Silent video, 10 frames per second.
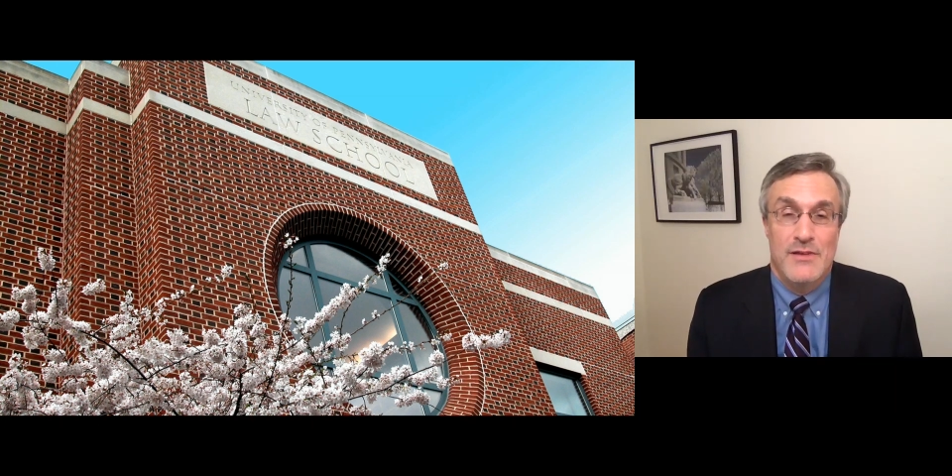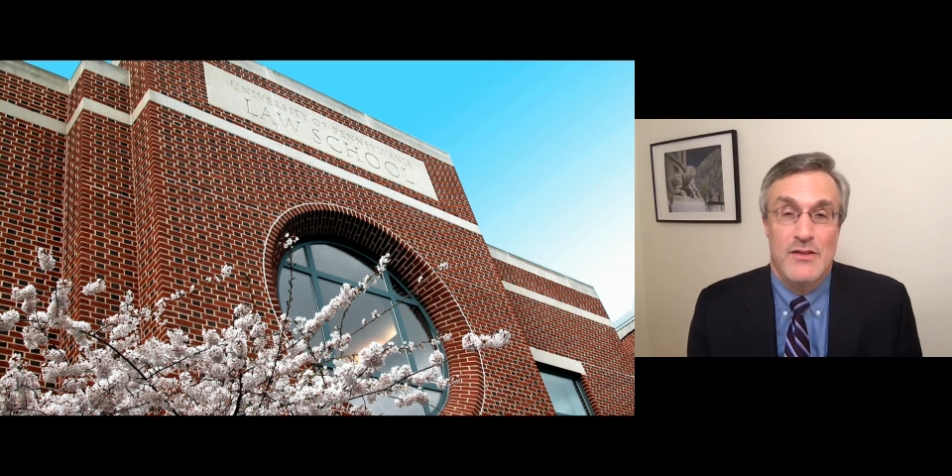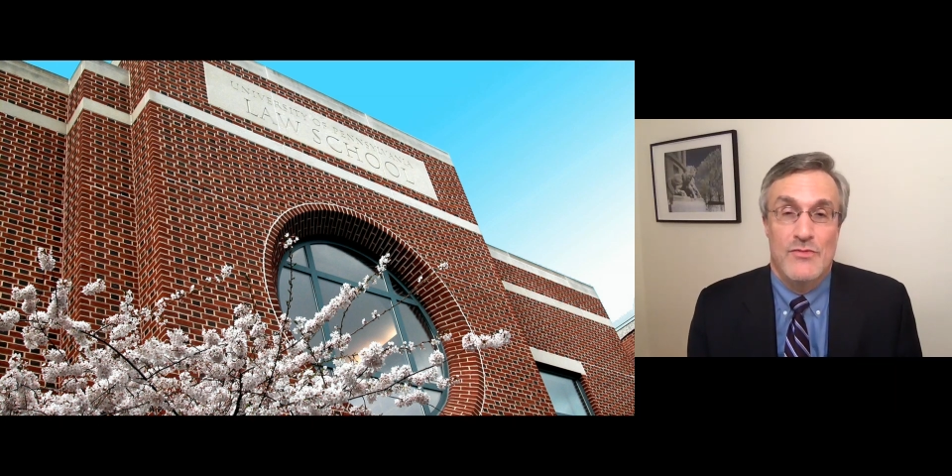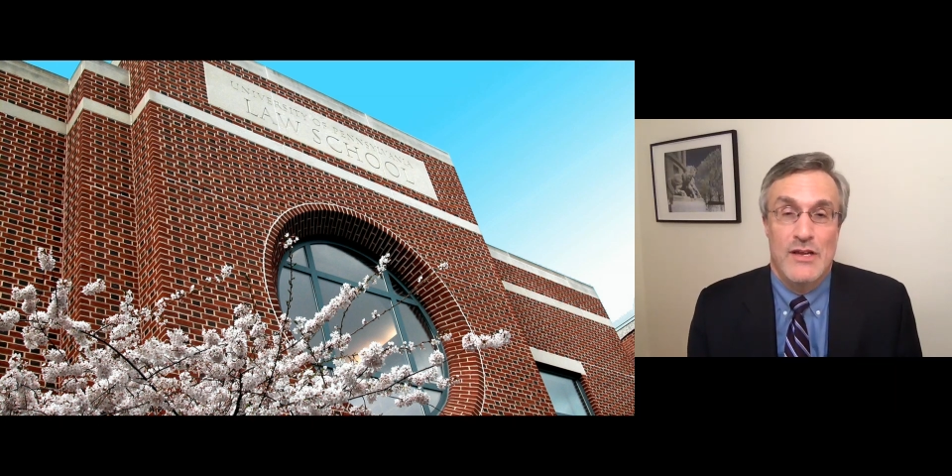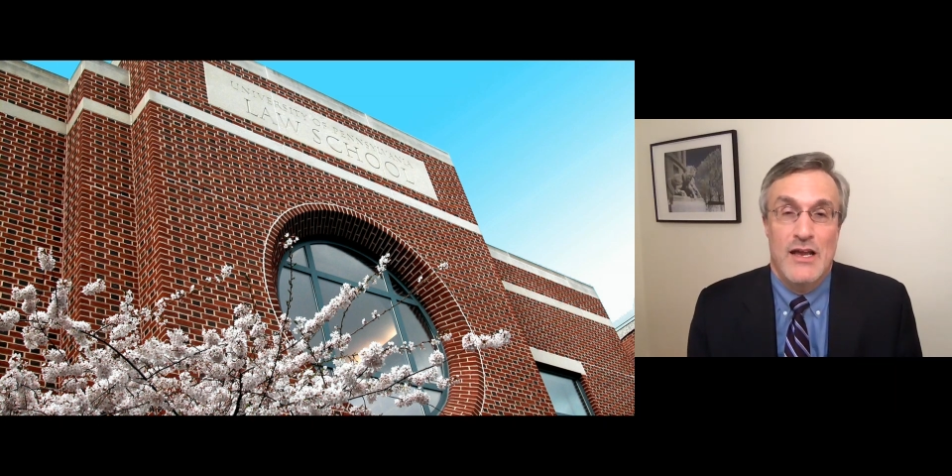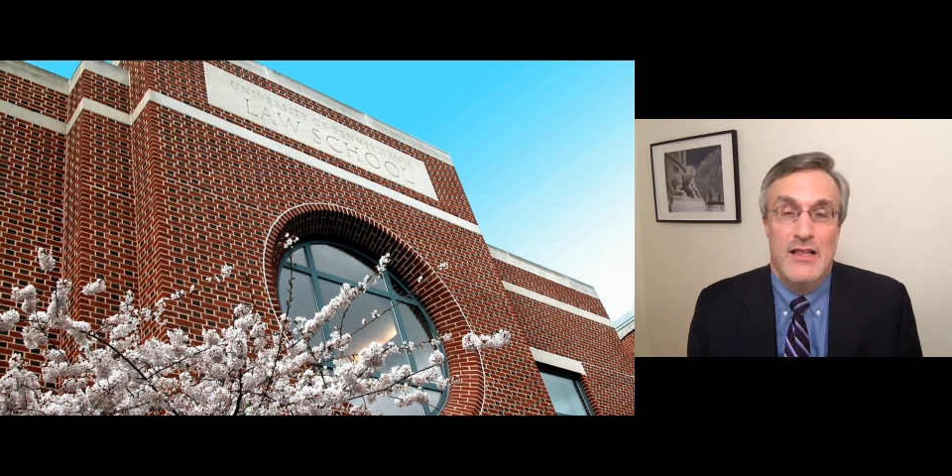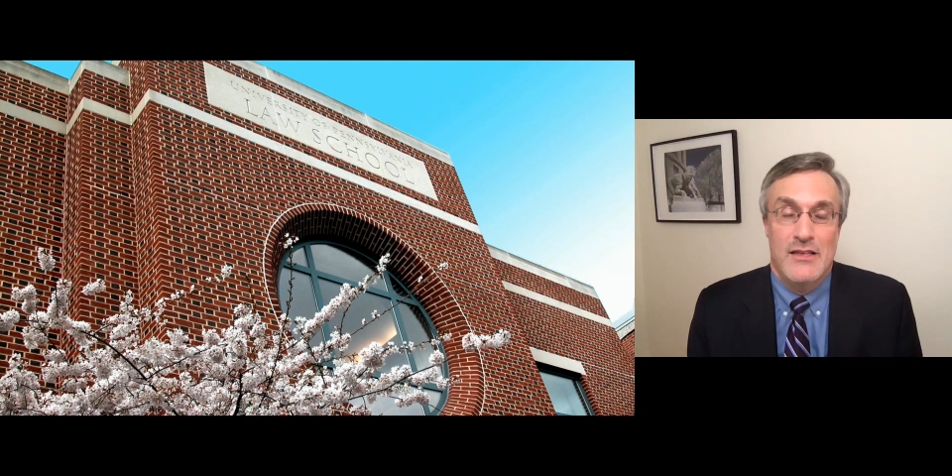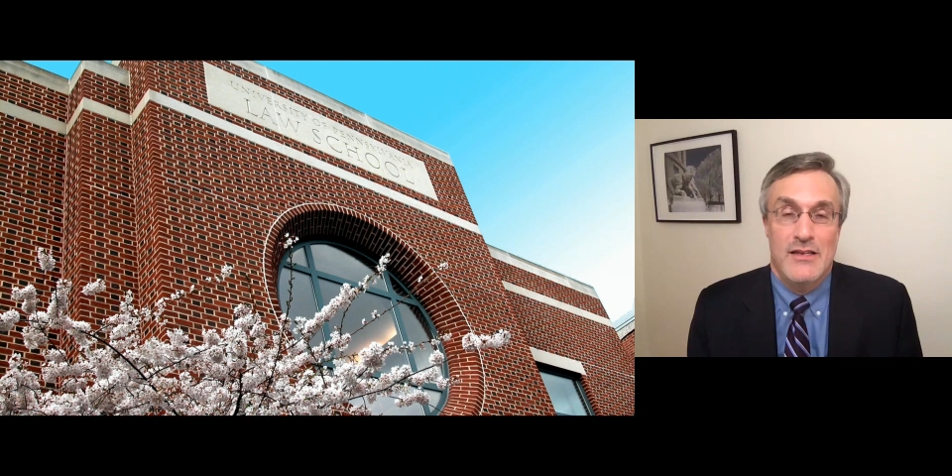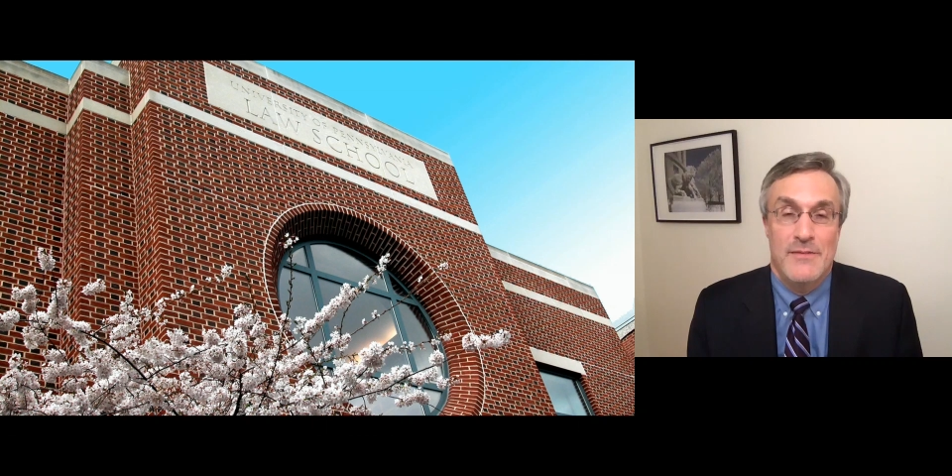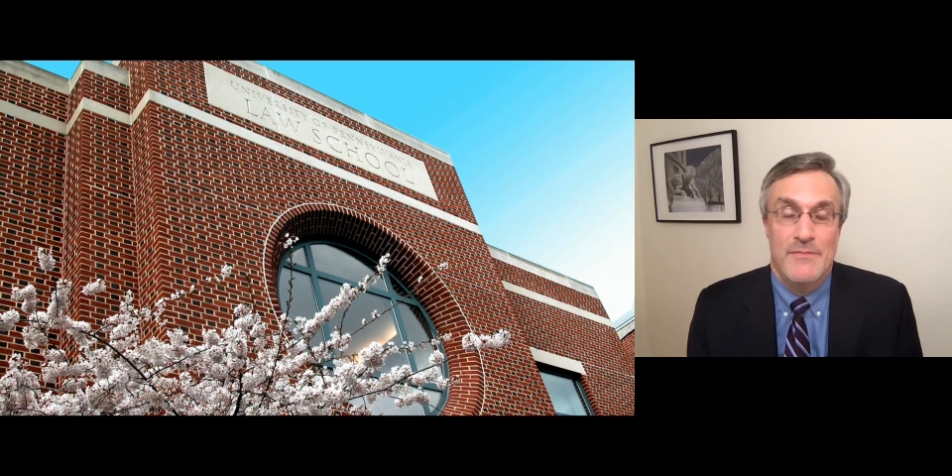in
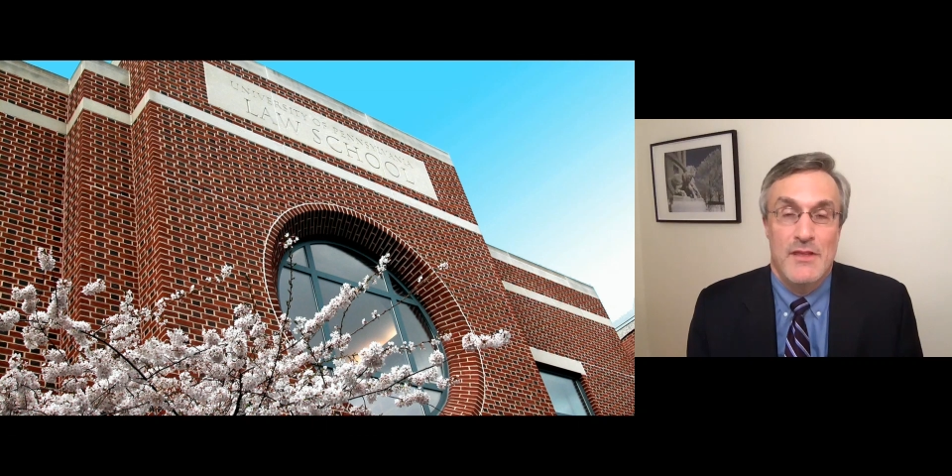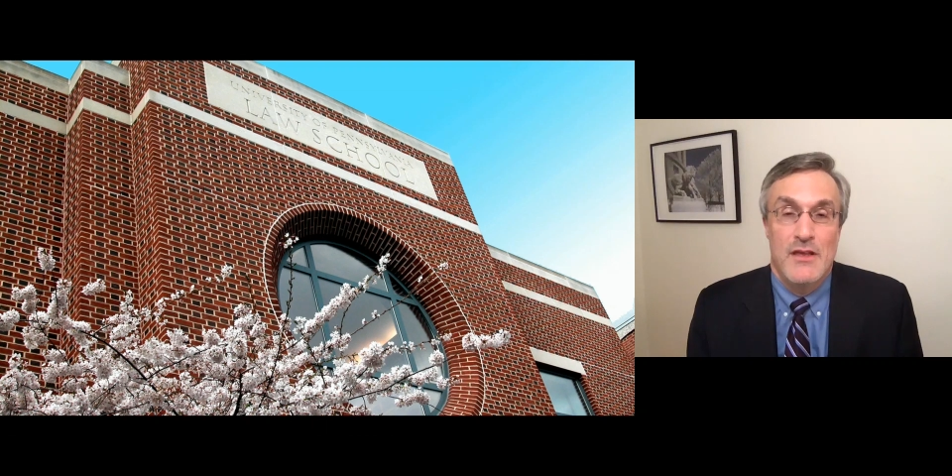reality.